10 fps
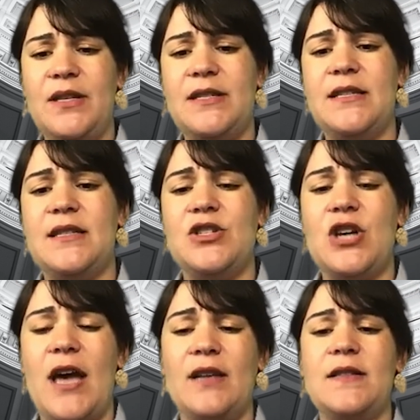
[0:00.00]
This is the
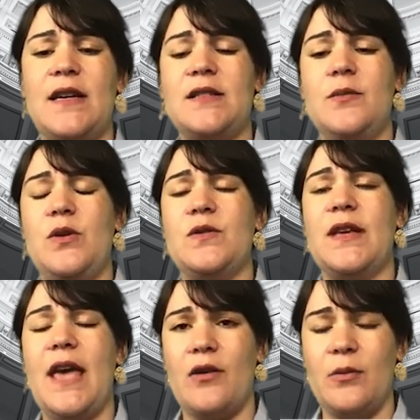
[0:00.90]
Child Sex Abuse
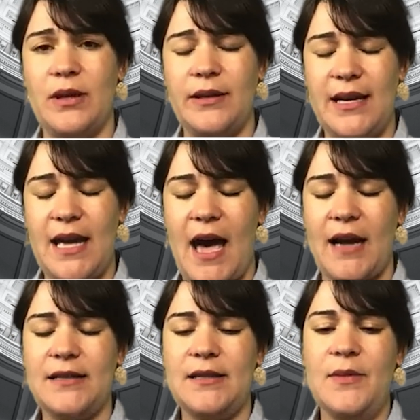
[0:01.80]
Accountability
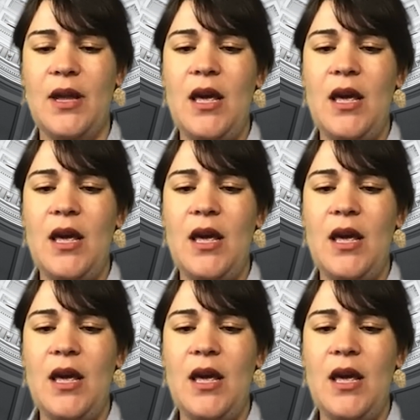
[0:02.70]
Act.